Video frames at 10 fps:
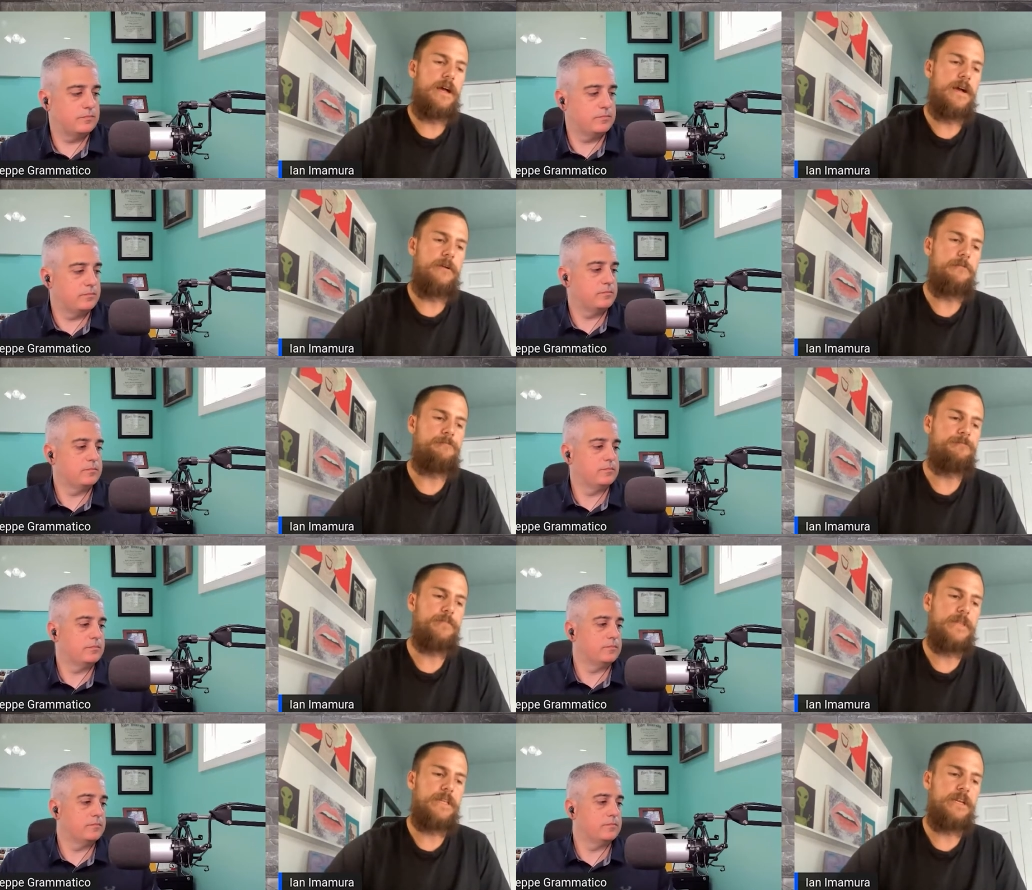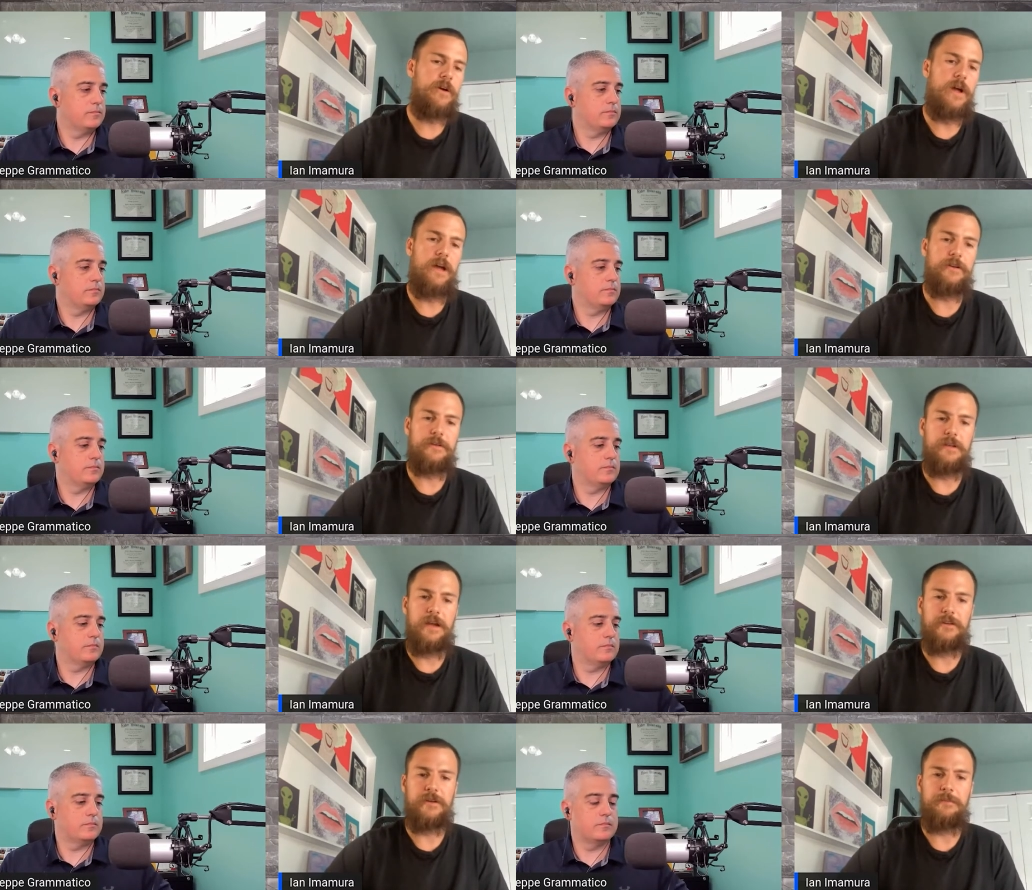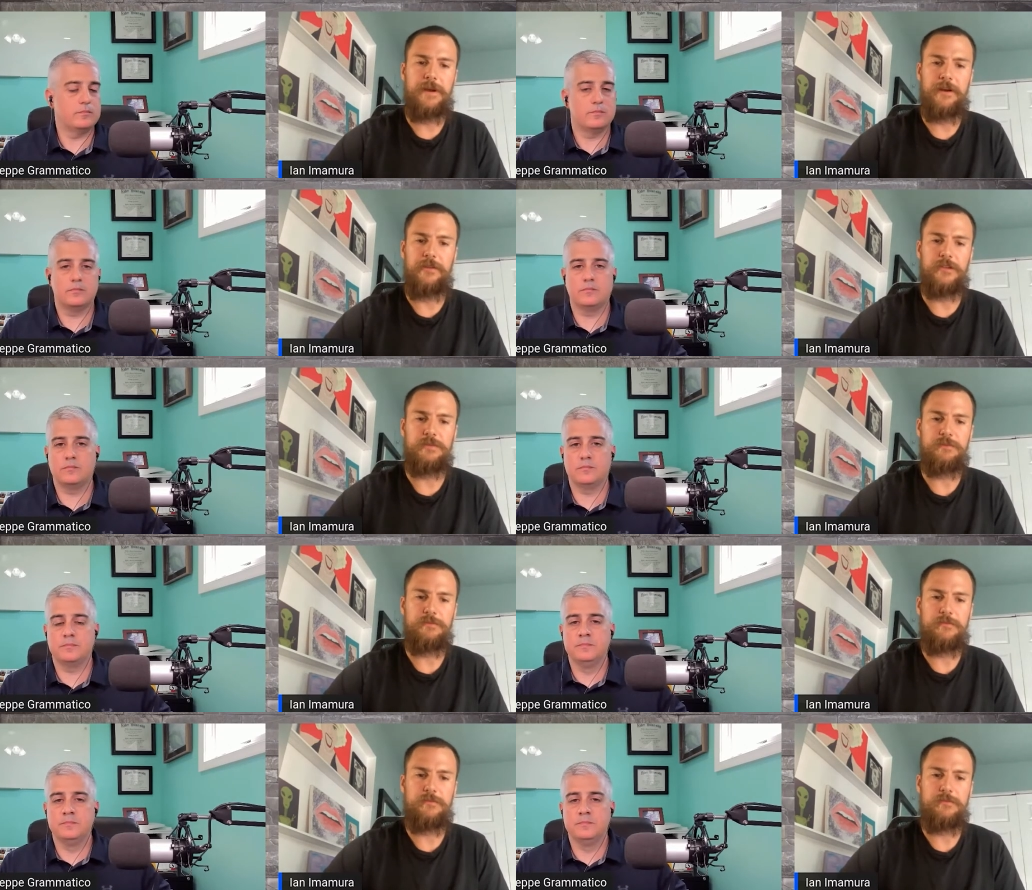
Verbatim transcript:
Speaker 1: um, you know, how to how to compare those